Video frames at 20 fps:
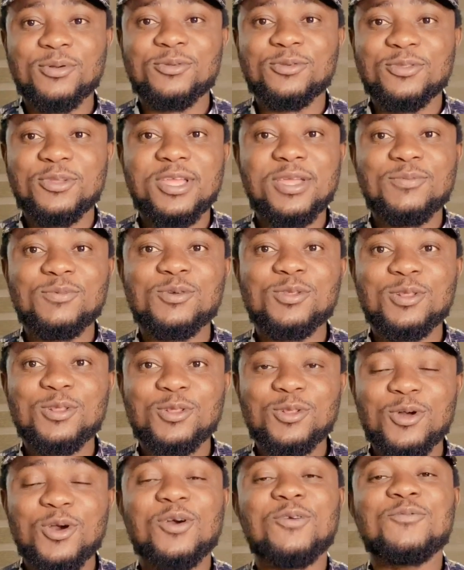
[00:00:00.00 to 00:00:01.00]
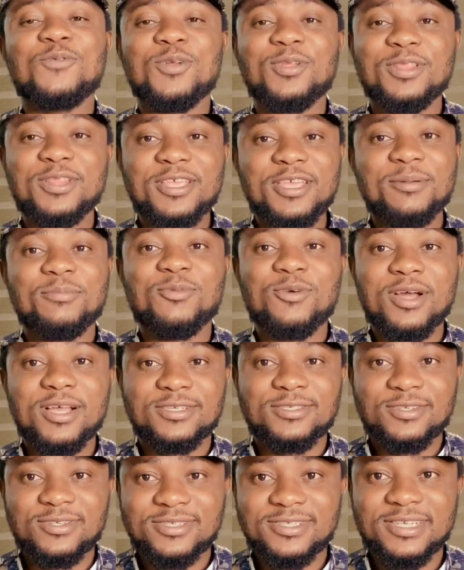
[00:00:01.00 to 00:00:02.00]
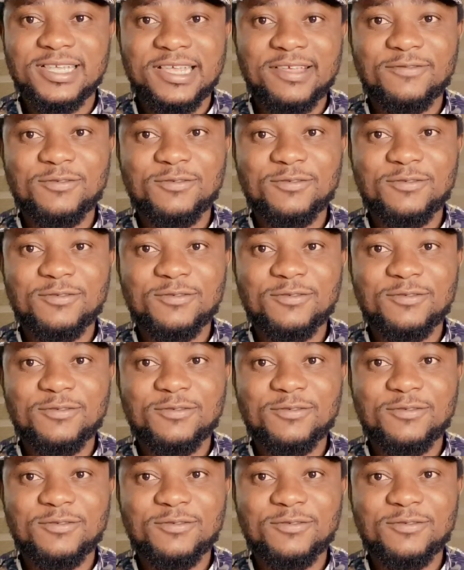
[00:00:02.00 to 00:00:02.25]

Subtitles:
You don't even love your neighbor as yourself.